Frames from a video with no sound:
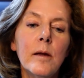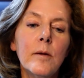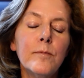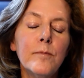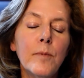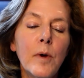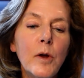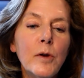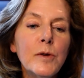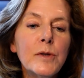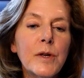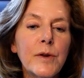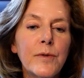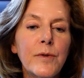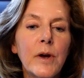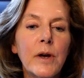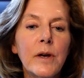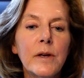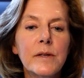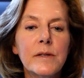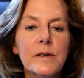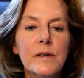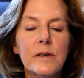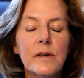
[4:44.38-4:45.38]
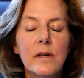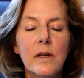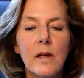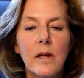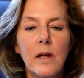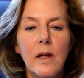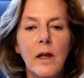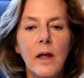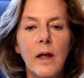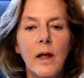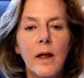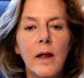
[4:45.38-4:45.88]
Most of us,
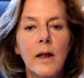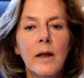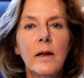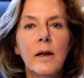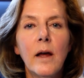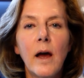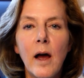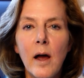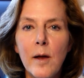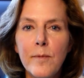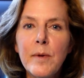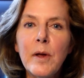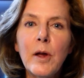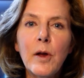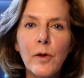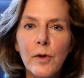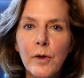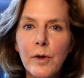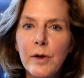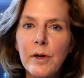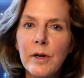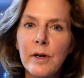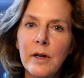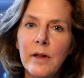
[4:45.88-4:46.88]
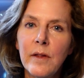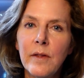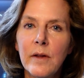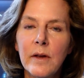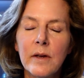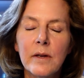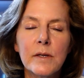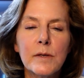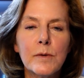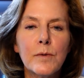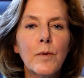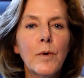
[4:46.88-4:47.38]
and I'm included in
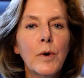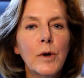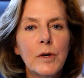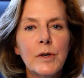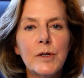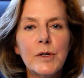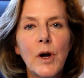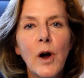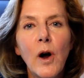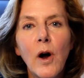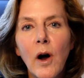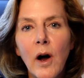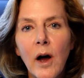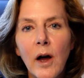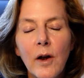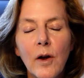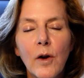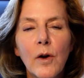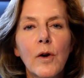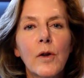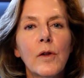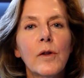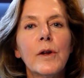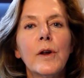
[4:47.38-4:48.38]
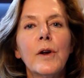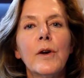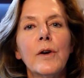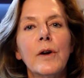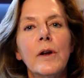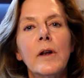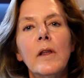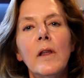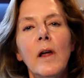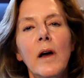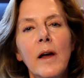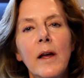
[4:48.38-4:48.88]
this, we're taught earlier
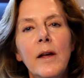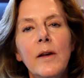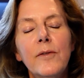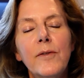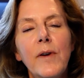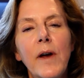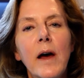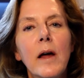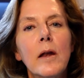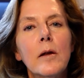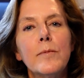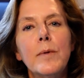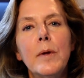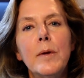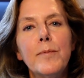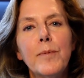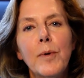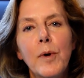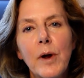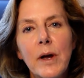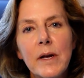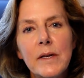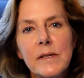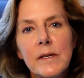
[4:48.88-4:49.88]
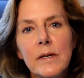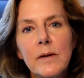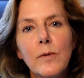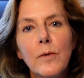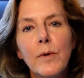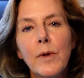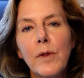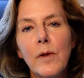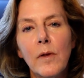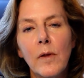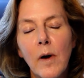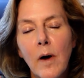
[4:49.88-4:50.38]
in life how to be present
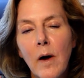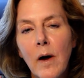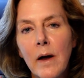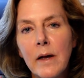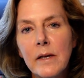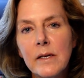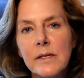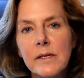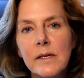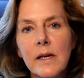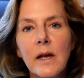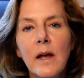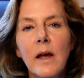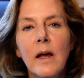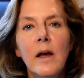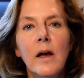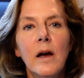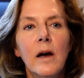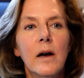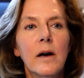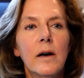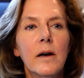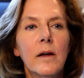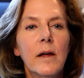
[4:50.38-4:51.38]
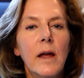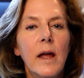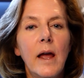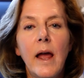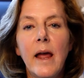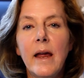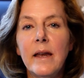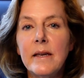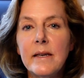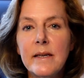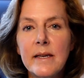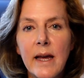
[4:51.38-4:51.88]
with loss
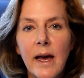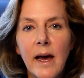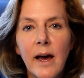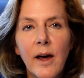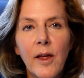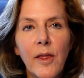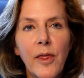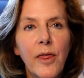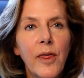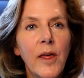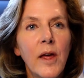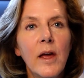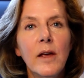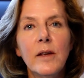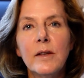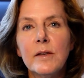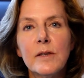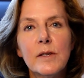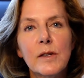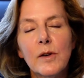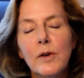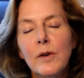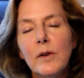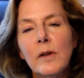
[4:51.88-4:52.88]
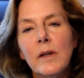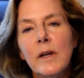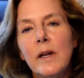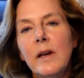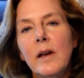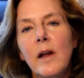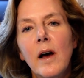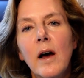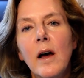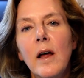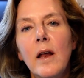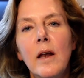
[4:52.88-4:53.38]
and death, and certainly
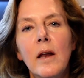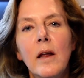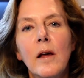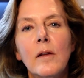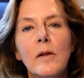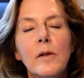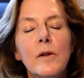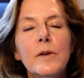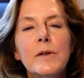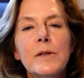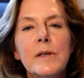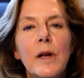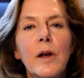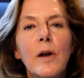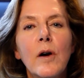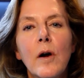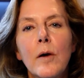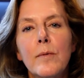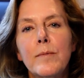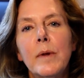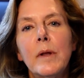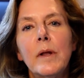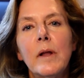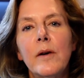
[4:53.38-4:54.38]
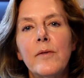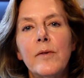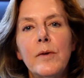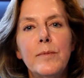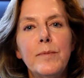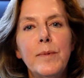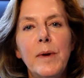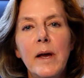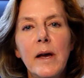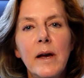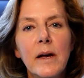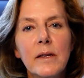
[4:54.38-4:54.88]
not losing our beloved
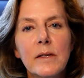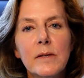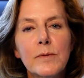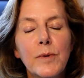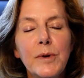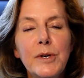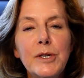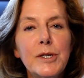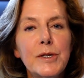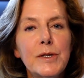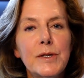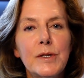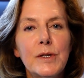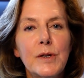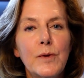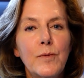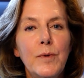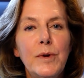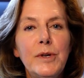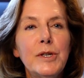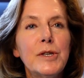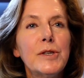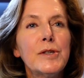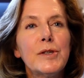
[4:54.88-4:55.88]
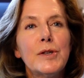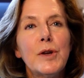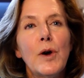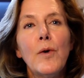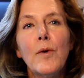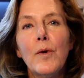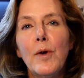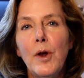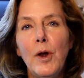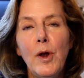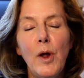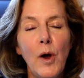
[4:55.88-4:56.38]
pets. We just
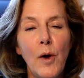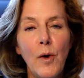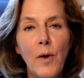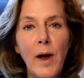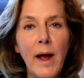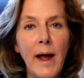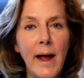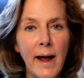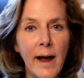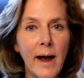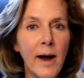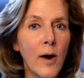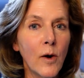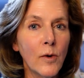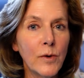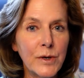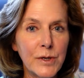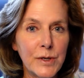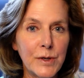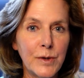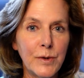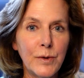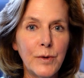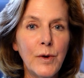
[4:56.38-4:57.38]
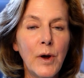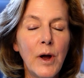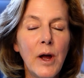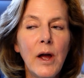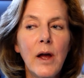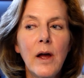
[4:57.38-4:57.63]
don't know how to